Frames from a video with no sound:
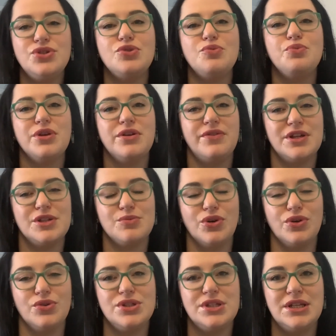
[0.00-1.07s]
2 previous
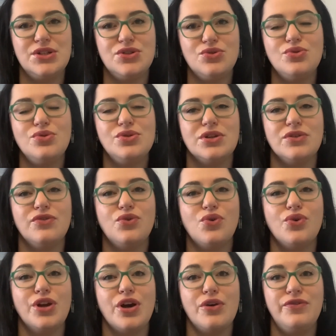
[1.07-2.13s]
Model C schools and
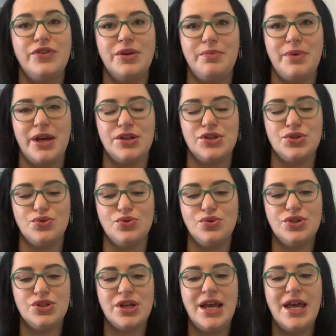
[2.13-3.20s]
4 no-fee paying
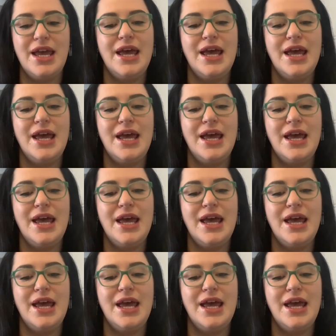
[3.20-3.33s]
schools,